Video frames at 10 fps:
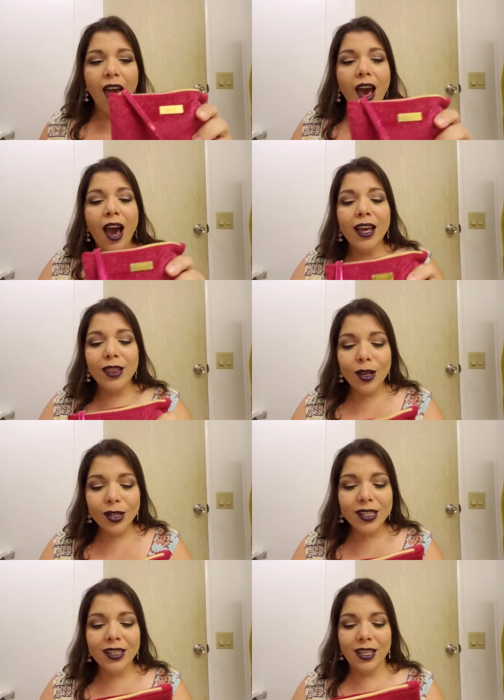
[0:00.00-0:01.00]
I
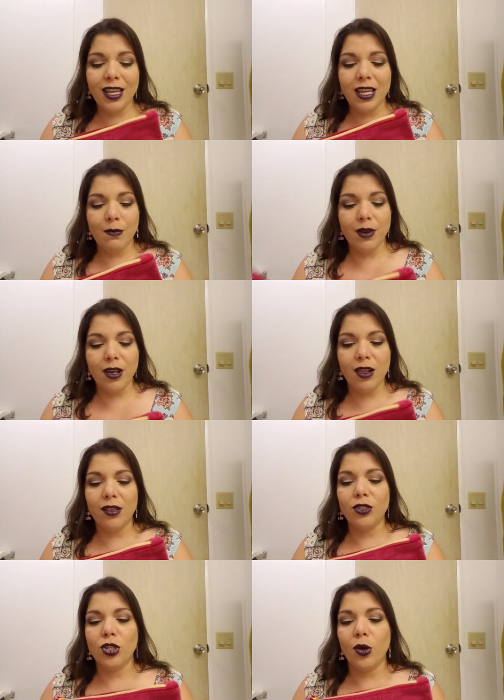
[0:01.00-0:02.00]
looked at the email
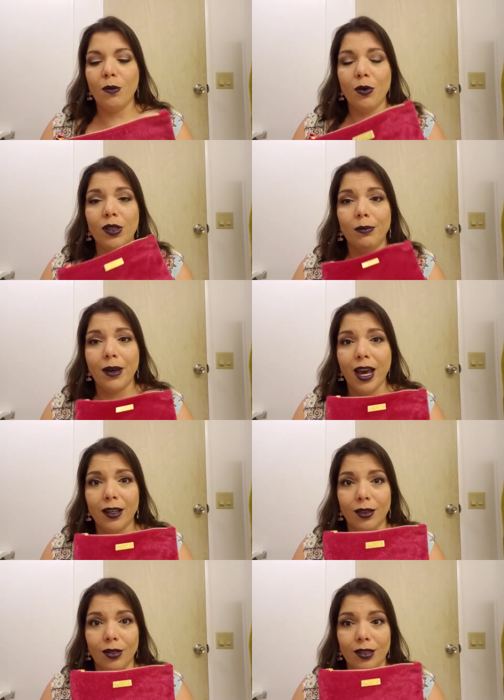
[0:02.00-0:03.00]
showing me what the bag
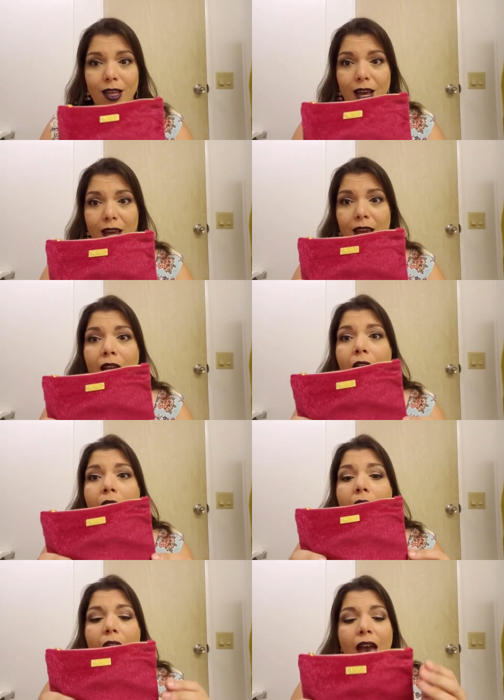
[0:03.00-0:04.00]
looked like,
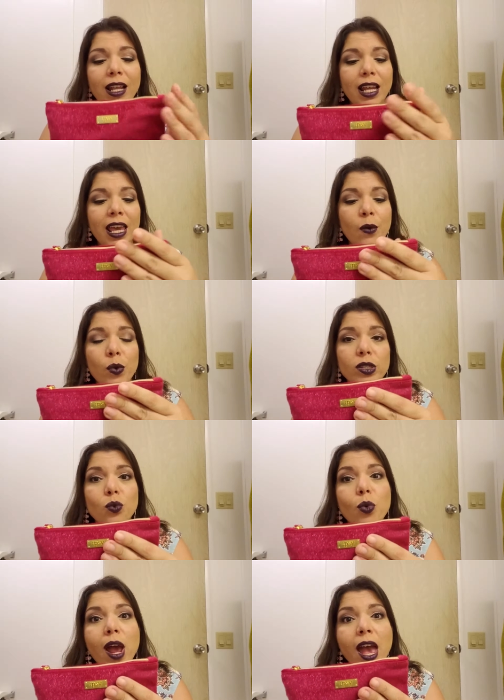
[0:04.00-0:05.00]
and it was
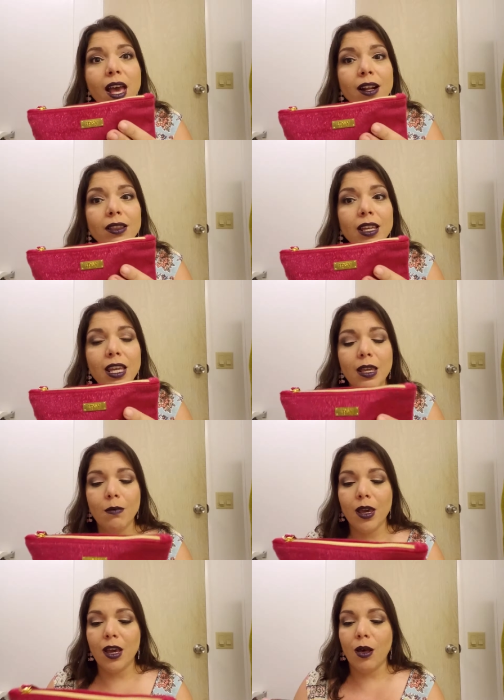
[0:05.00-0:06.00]
red on the
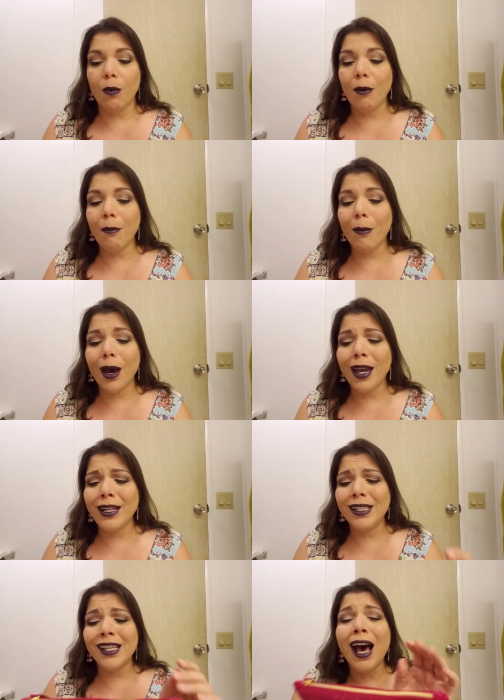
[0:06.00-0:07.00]
email, but mine
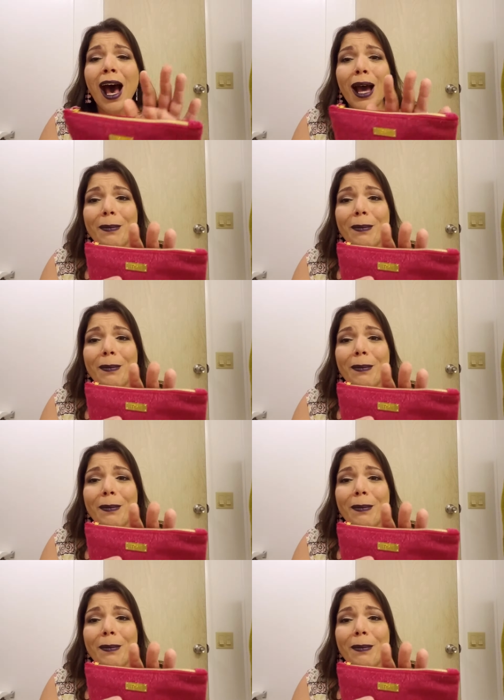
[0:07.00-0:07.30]
is hot